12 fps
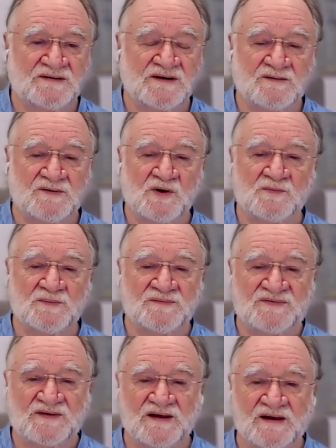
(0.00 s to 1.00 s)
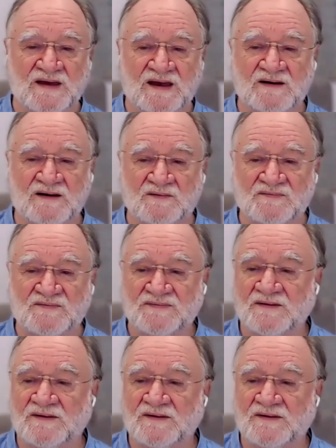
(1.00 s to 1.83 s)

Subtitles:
now at Open Sky House.